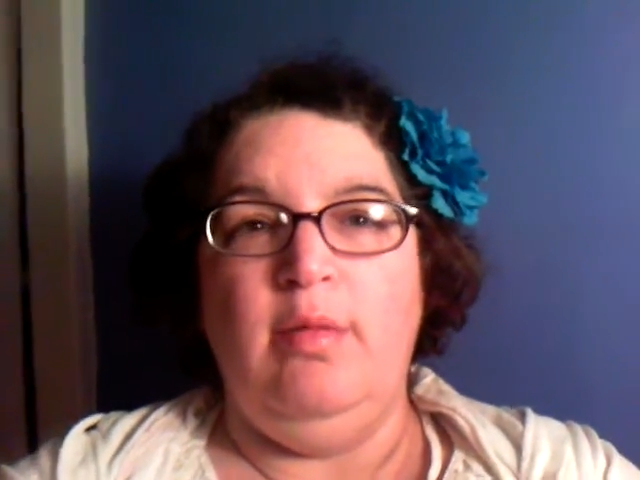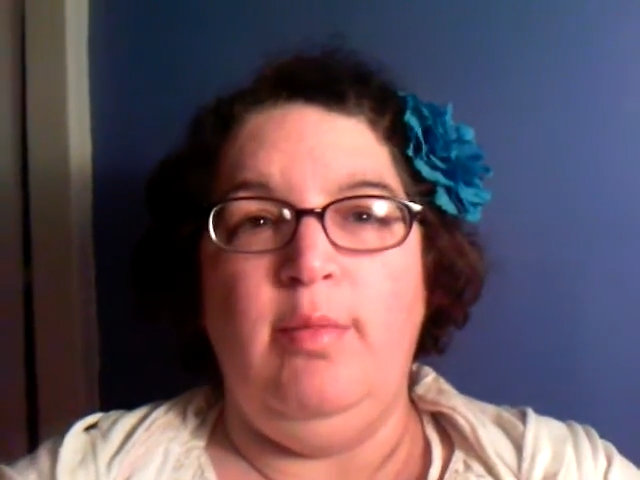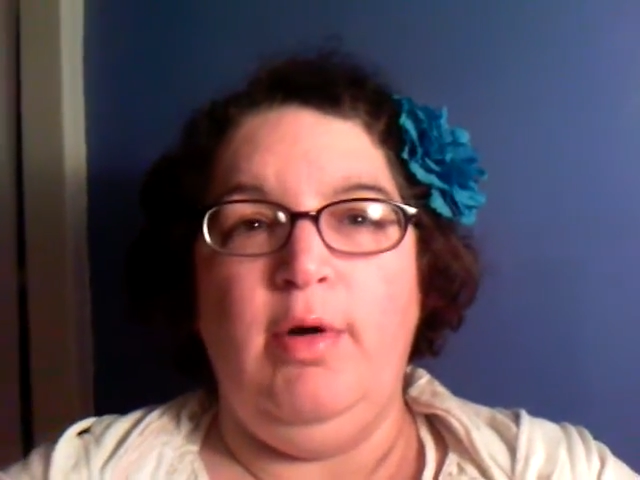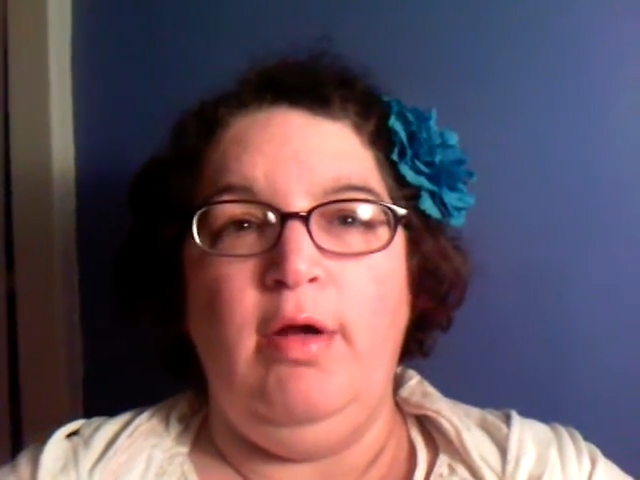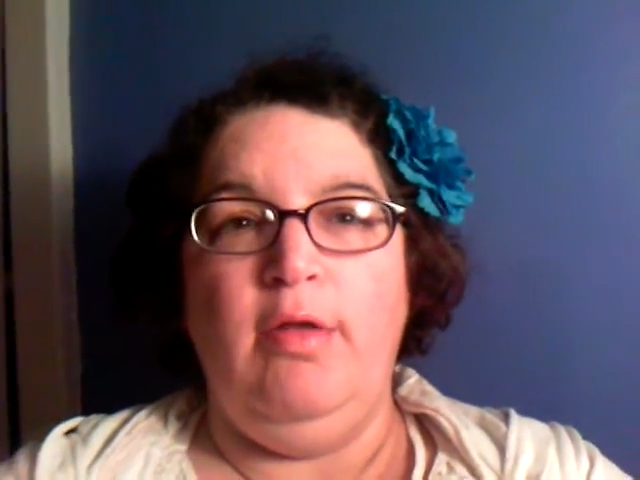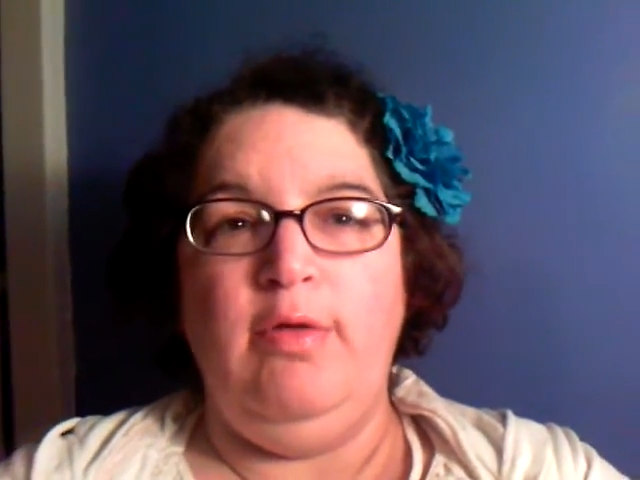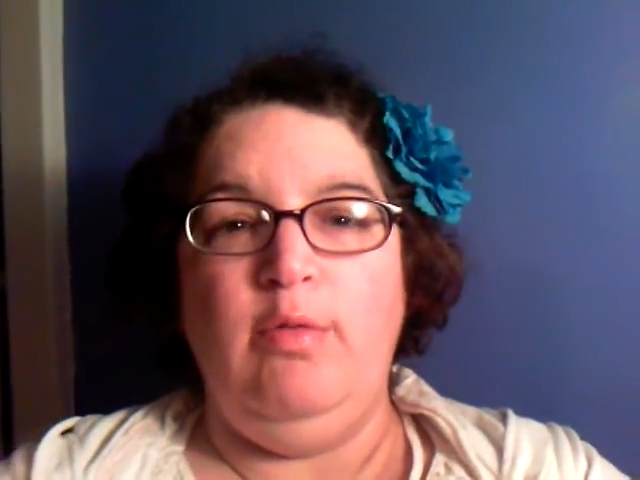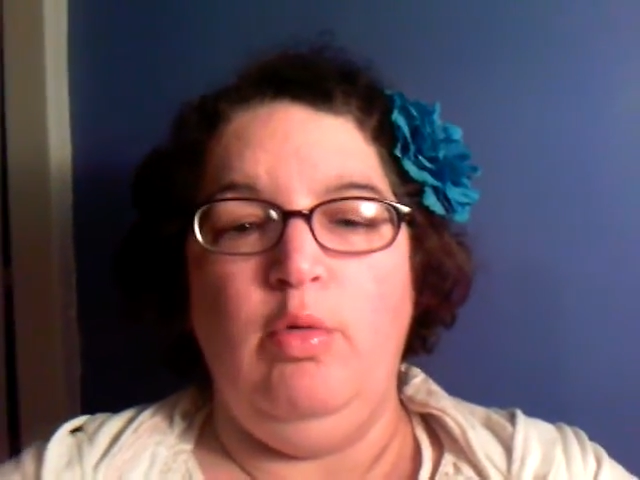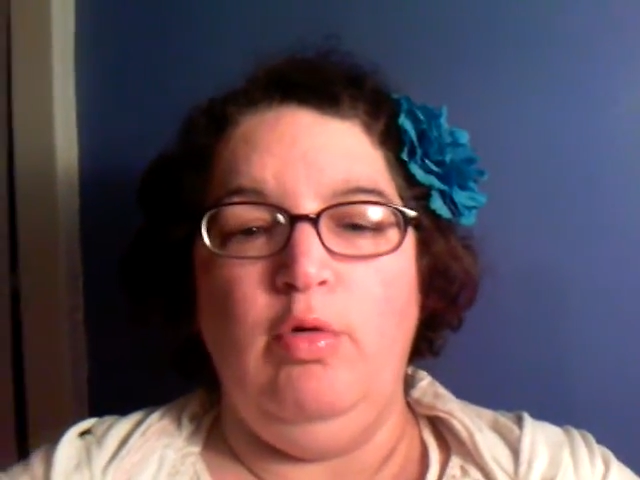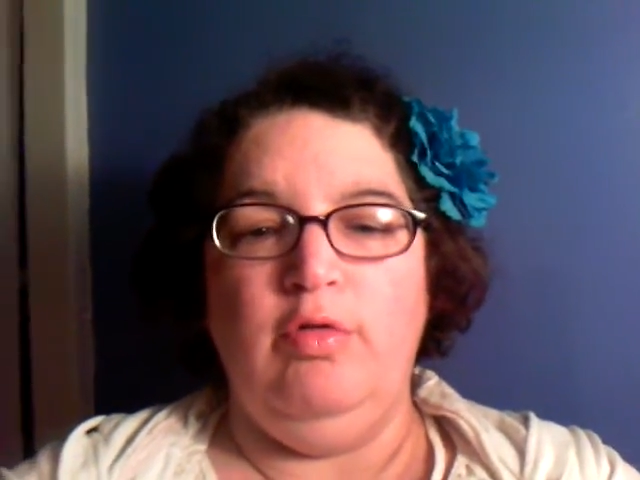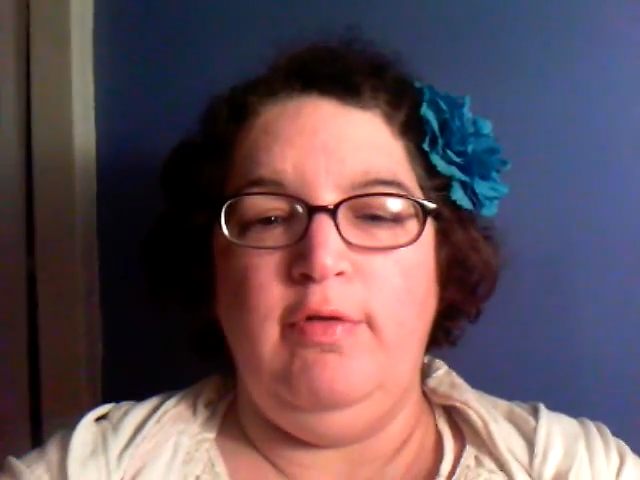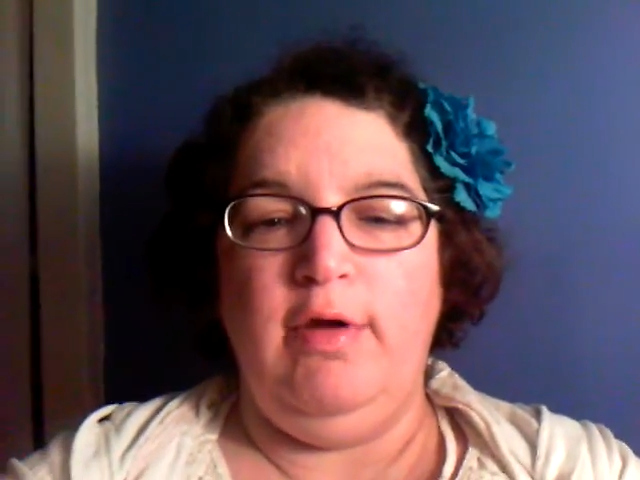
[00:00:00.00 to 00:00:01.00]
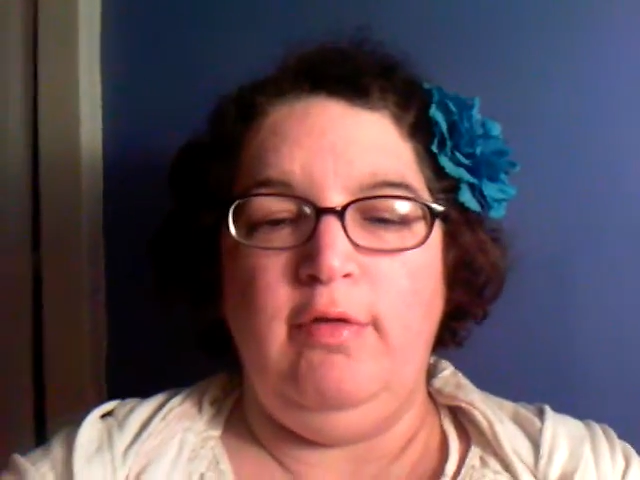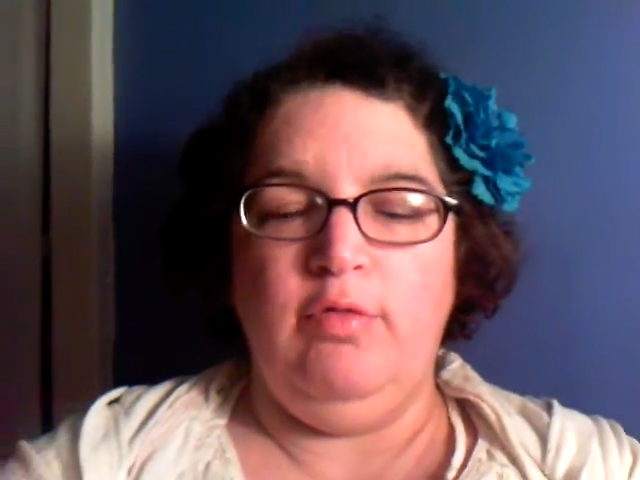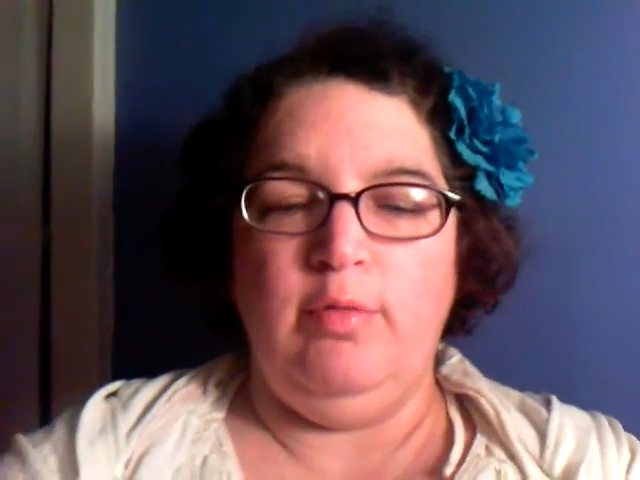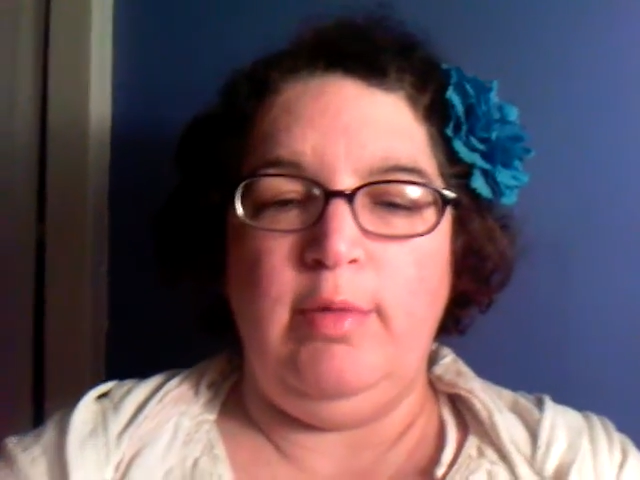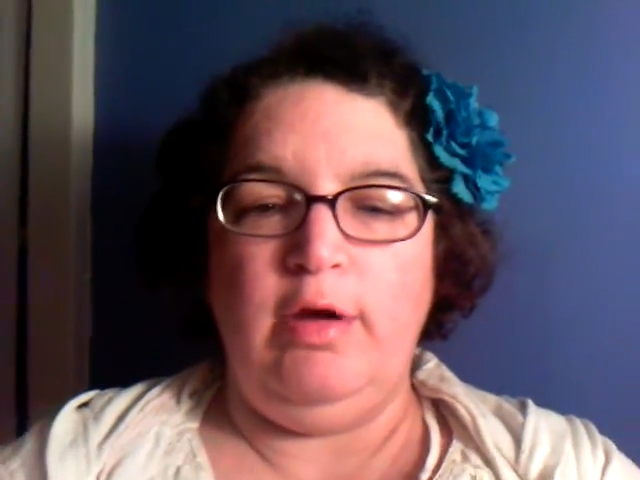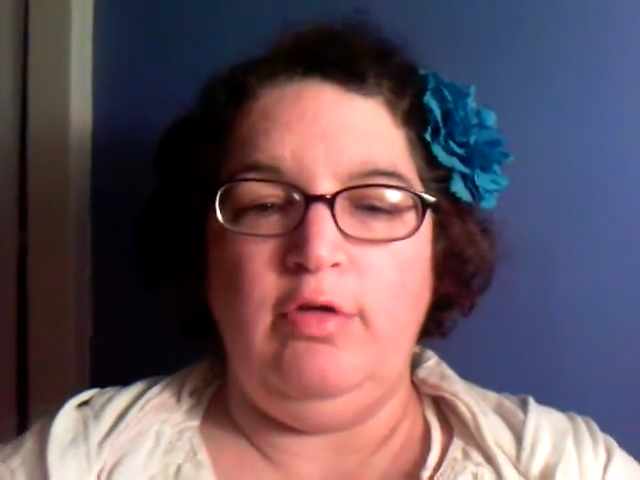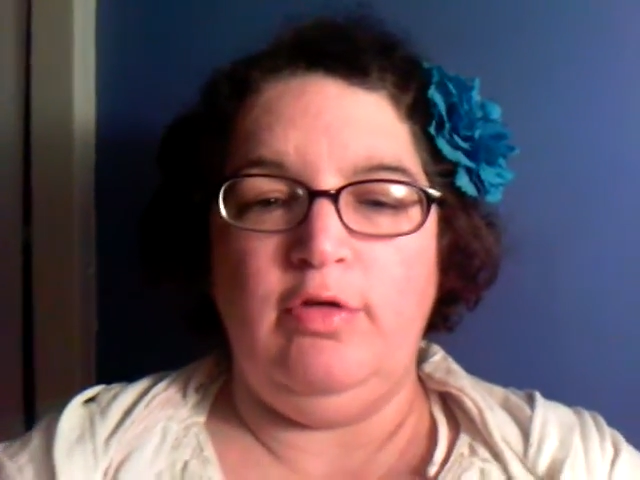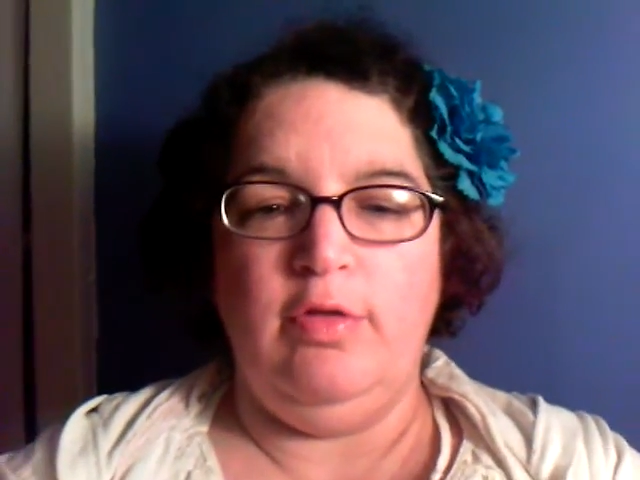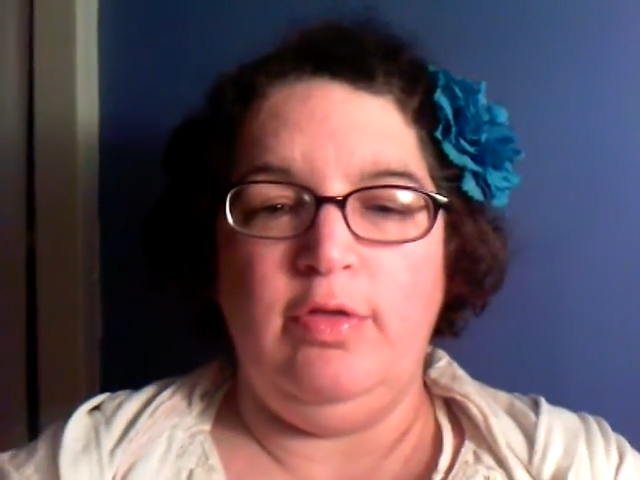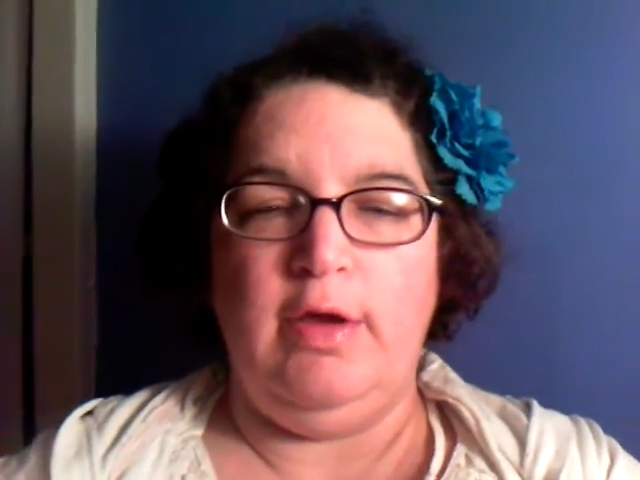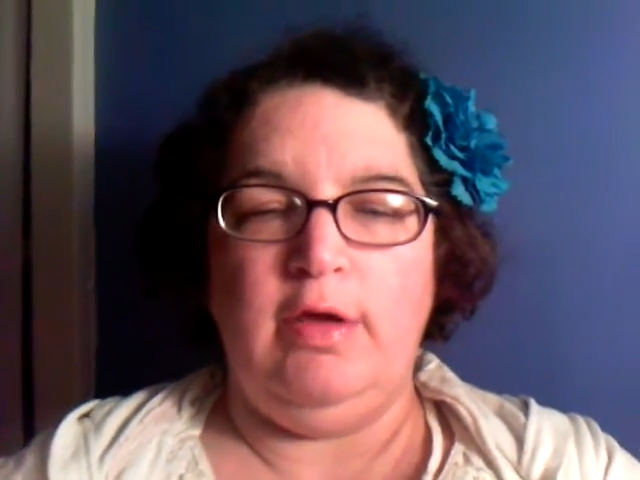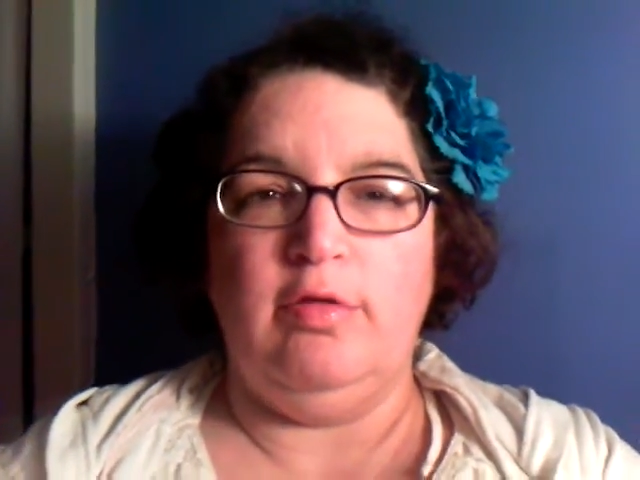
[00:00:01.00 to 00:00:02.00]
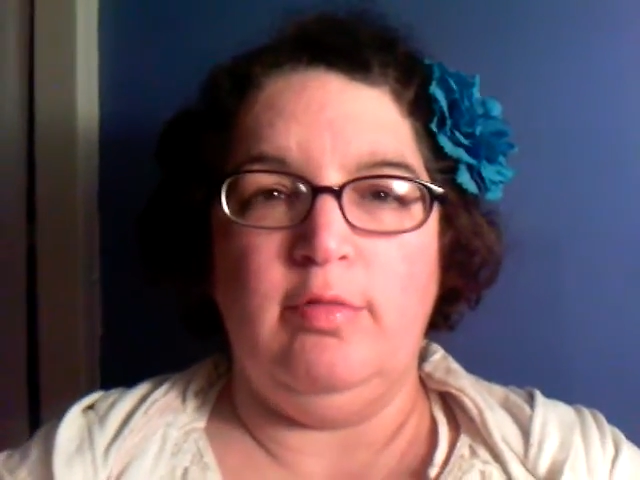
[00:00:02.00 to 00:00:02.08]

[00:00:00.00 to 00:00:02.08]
But the words of affirmation thing